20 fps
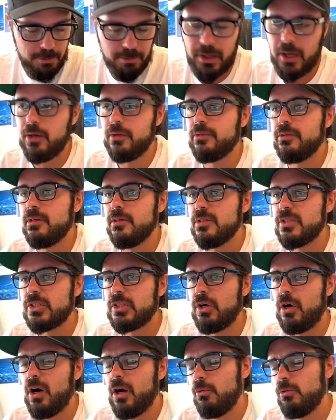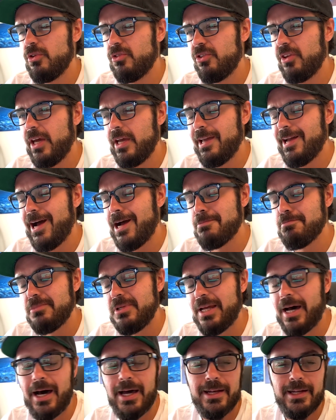about this car, I would say I'm
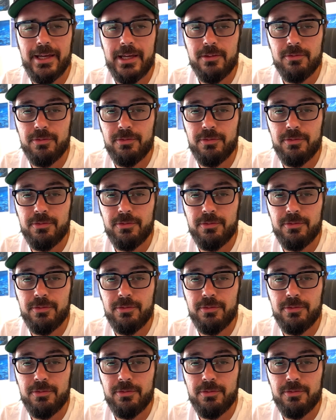not a